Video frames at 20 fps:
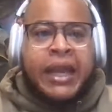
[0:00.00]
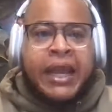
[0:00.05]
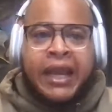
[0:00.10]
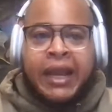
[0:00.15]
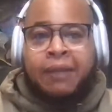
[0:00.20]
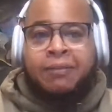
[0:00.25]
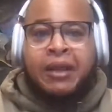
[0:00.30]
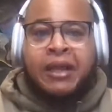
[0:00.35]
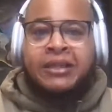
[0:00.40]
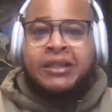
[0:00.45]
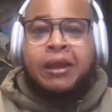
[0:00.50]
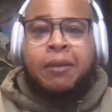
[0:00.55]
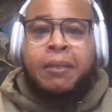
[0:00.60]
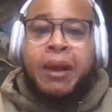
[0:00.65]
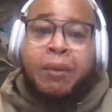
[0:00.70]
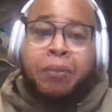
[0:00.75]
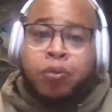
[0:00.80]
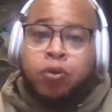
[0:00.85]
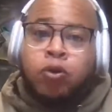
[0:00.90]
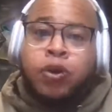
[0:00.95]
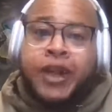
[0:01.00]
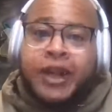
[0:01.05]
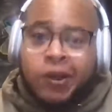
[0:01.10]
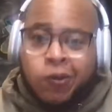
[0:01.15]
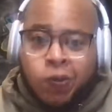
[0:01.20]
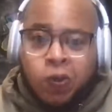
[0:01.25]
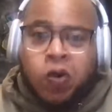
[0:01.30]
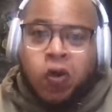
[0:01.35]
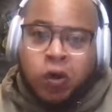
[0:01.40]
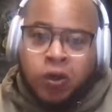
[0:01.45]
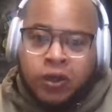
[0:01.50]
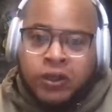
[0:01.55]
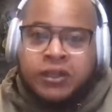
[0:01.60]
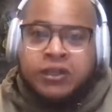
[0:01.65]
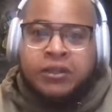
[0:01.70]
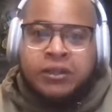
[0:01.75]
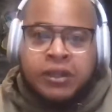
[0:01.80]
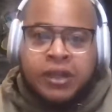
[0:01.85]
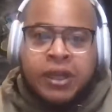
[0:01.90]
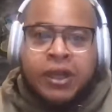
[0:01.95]
And I'm not talking about praying
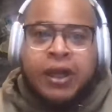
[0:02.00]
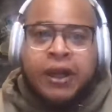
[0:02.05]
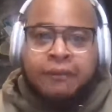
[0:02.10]
warriors.